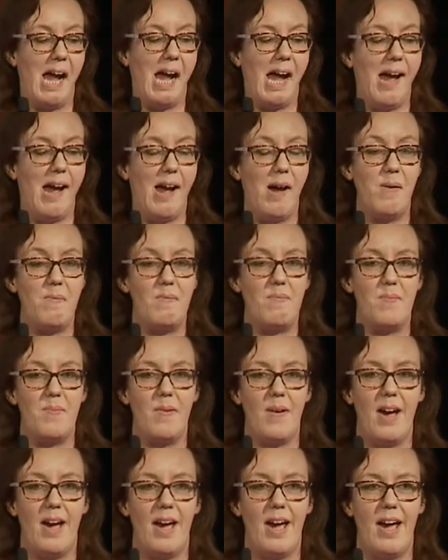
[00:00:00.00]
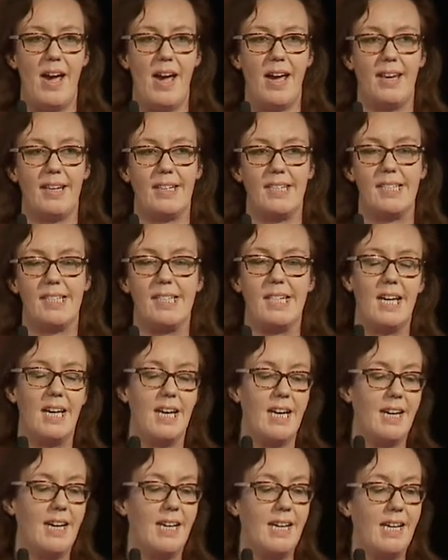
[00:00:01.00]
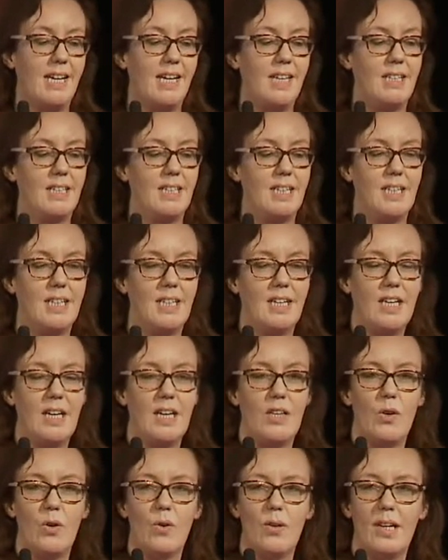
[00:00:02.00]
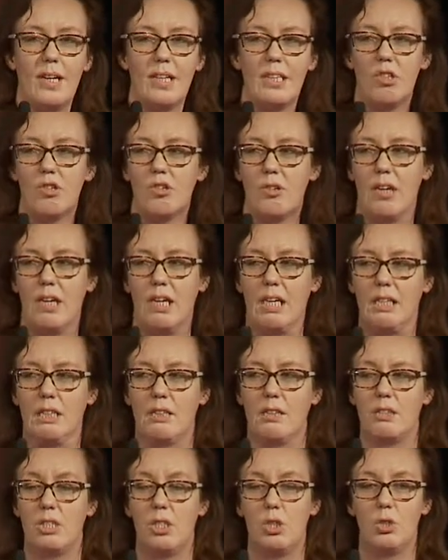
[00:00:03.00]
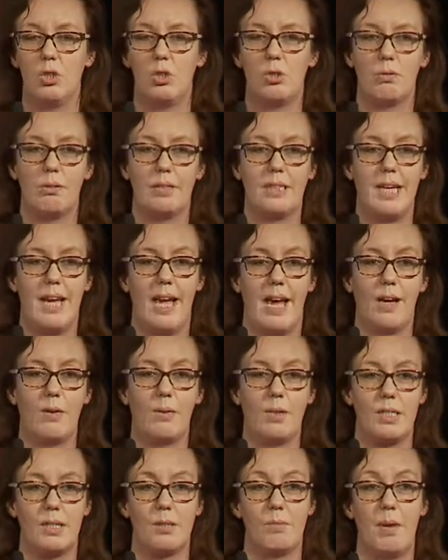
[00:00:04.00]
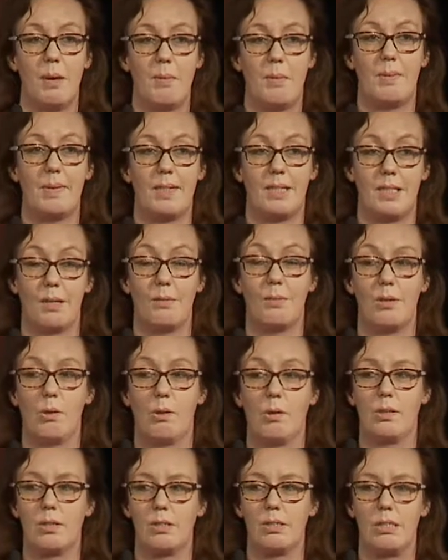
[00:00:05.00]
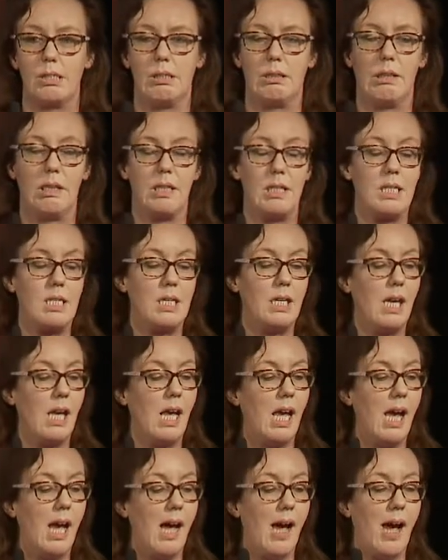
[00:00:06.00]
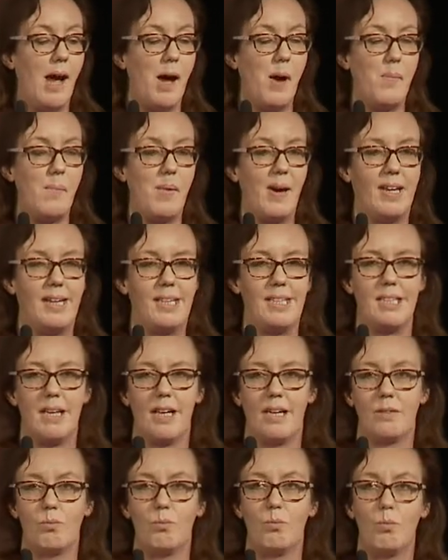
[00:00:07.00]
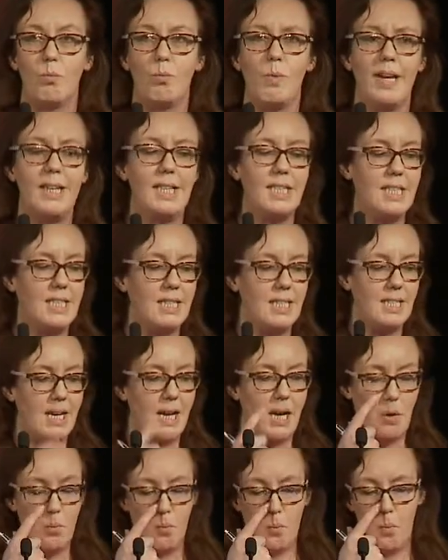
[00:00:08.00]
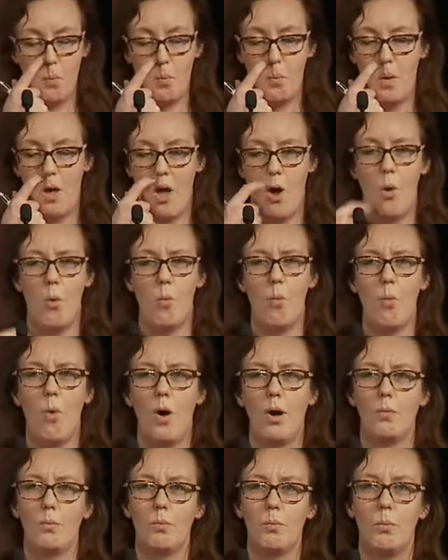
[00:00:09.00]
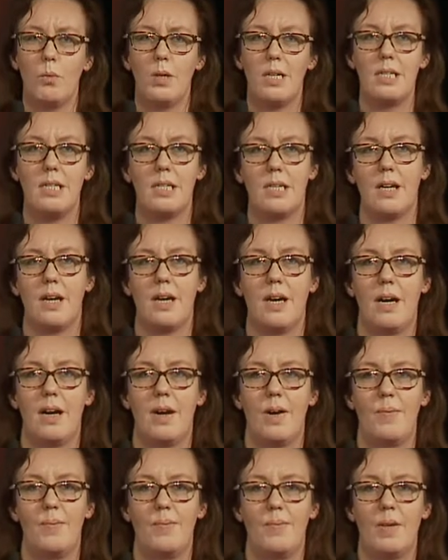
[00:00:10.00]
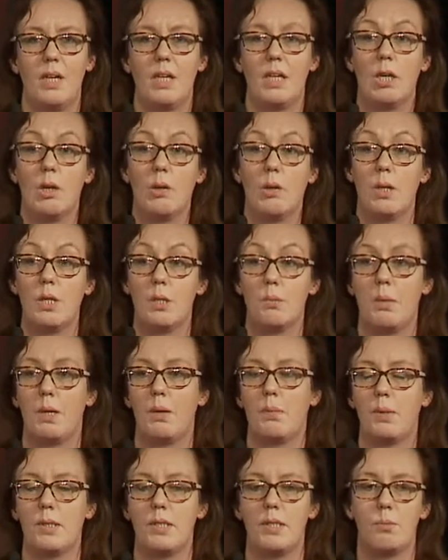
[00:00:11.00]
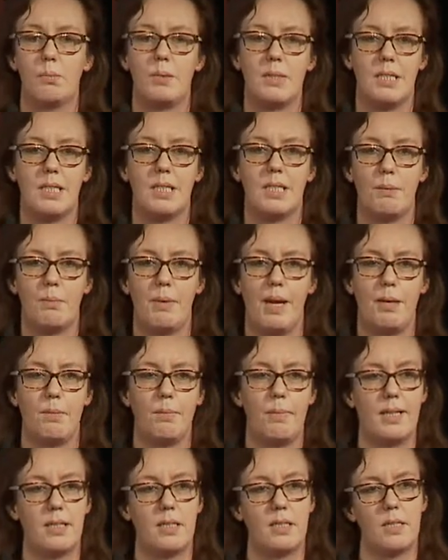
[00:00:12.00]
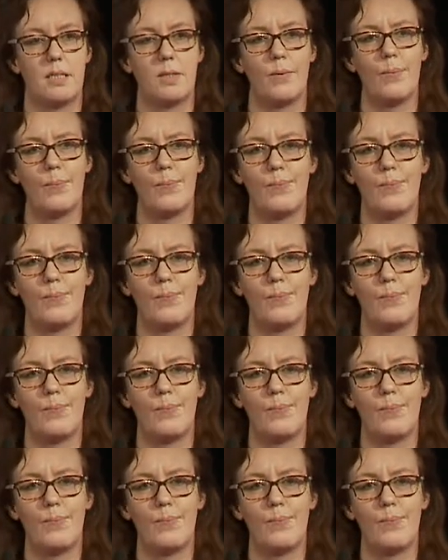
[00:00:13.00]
Um, and I, I thought I'd try an unusual tack, which is maybe because I'm an older student. Um, and I, I, went to see what would um, encourage people to participate because